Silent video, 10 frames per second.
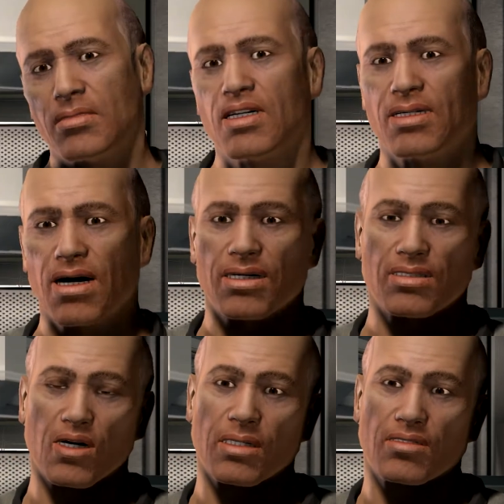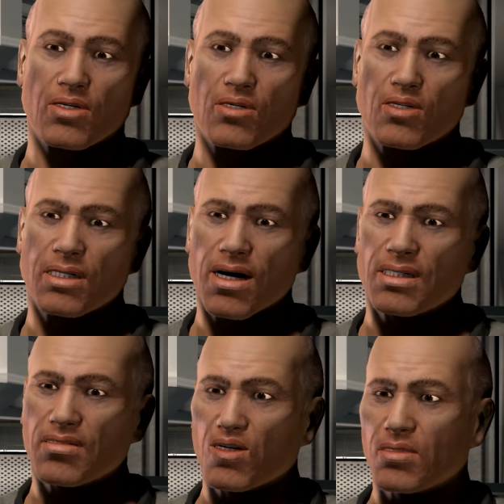This ain't no luxury
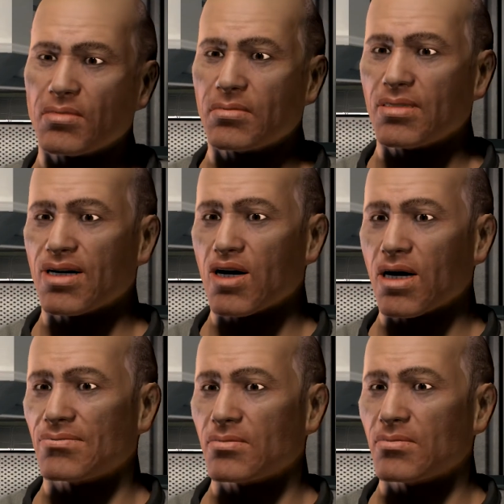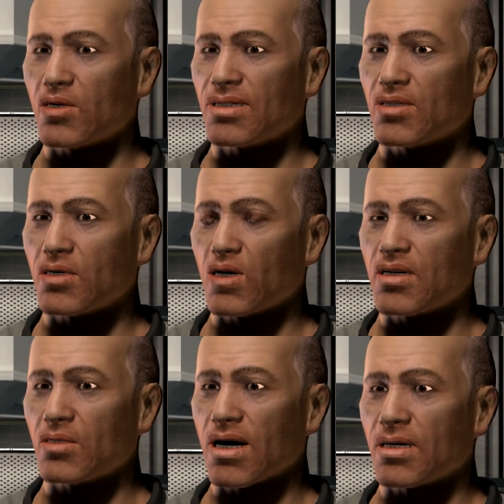liner. You have to pull your
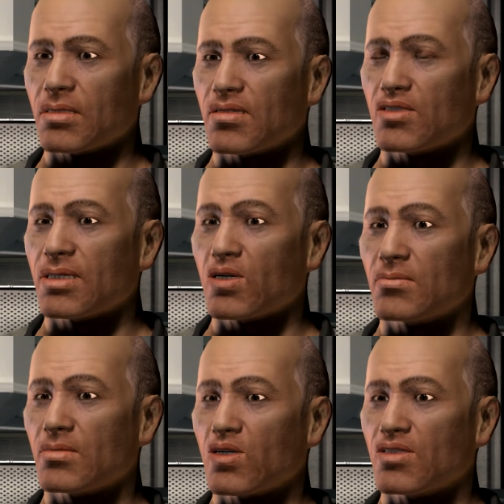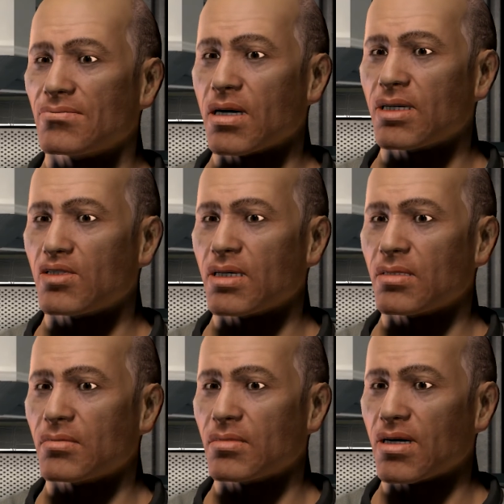own weight in a Cerberus vessel,
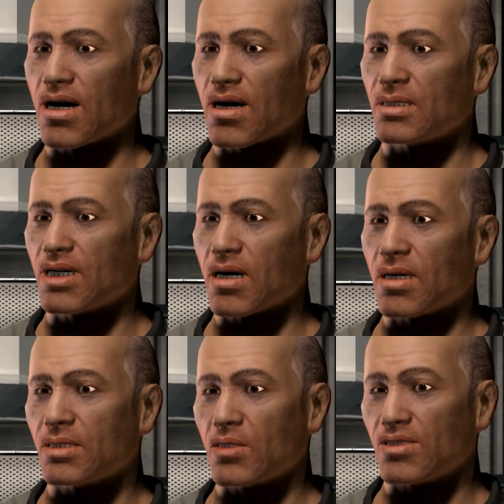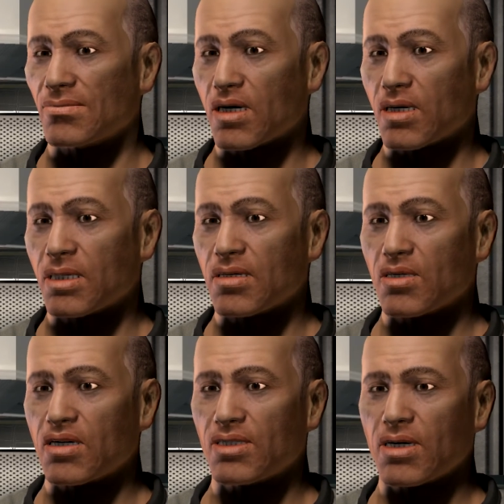and I catch what falls
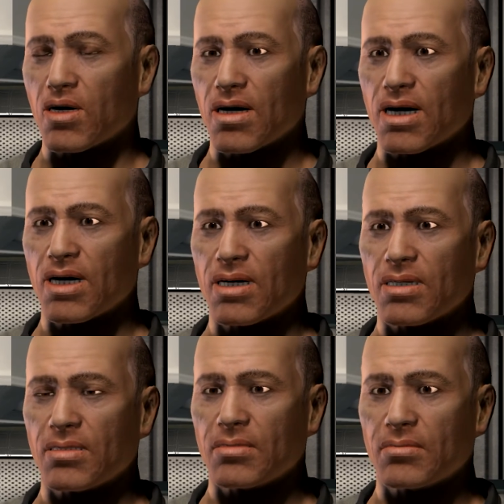through the cracks.